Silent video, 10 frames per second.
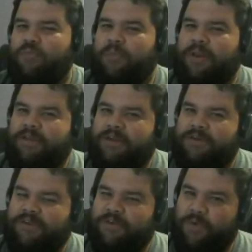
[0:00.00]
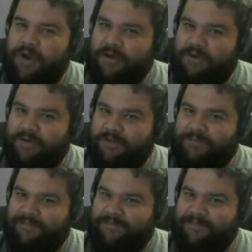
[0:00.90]
the new Ben and Jerry's
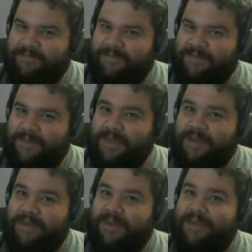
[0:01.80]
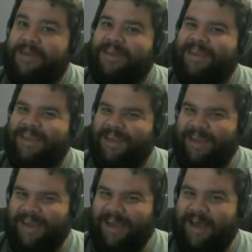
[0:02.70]
squares?
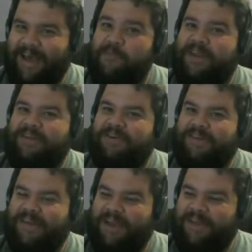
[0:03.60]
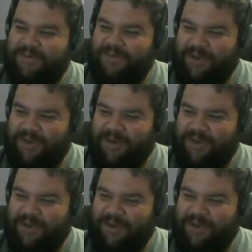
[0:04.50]
Yeah, Ben and Jerry's